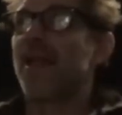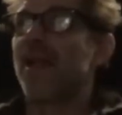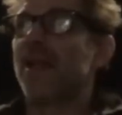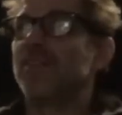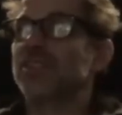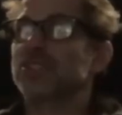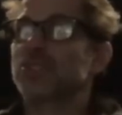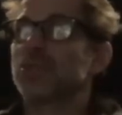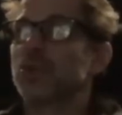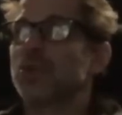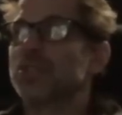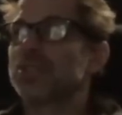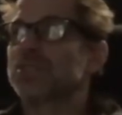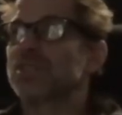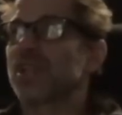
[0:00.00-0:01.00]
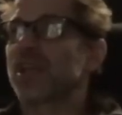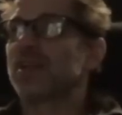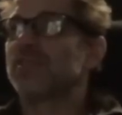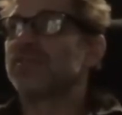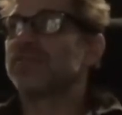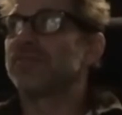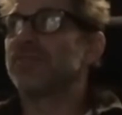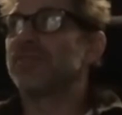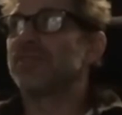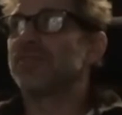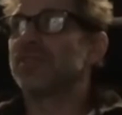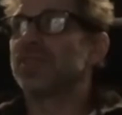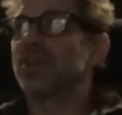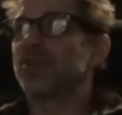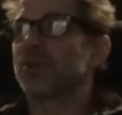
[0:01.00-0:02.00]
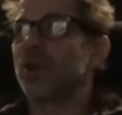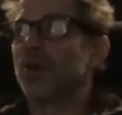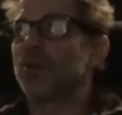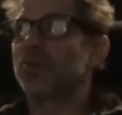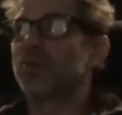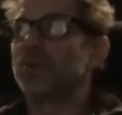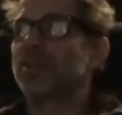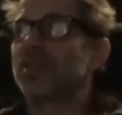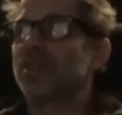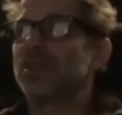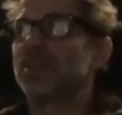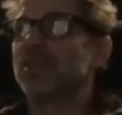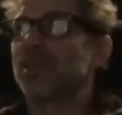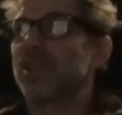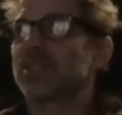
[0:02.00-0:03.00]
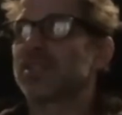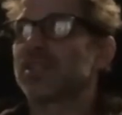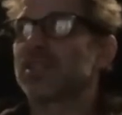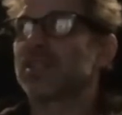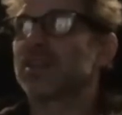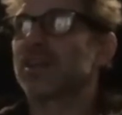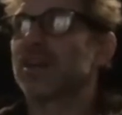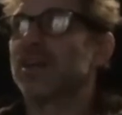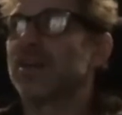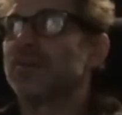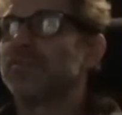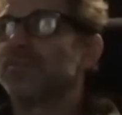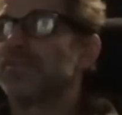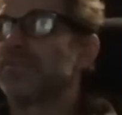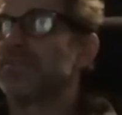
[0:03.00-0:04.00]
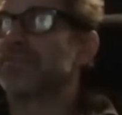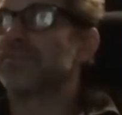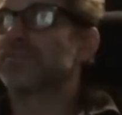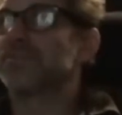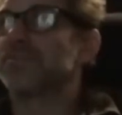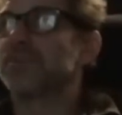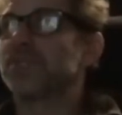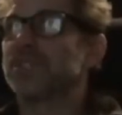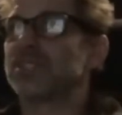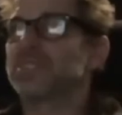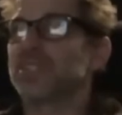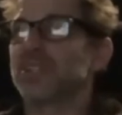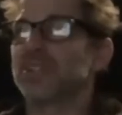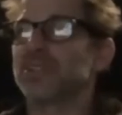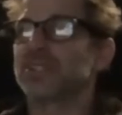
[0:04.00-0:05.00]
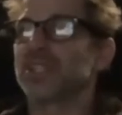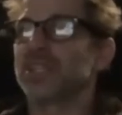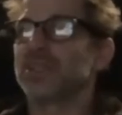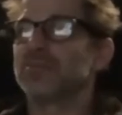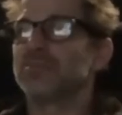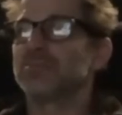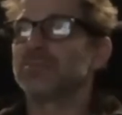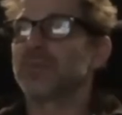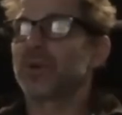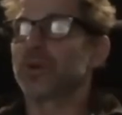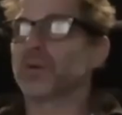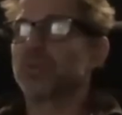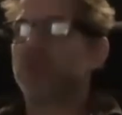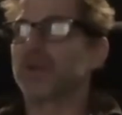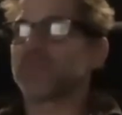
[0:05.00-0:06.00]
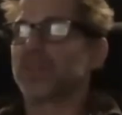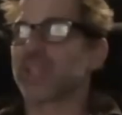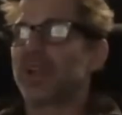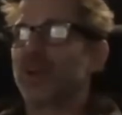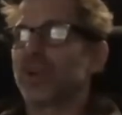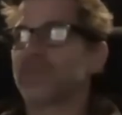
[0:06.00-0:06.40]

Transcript: This is cool. There's a lot of, you know, going with the like with the SEAL team or whatever they are.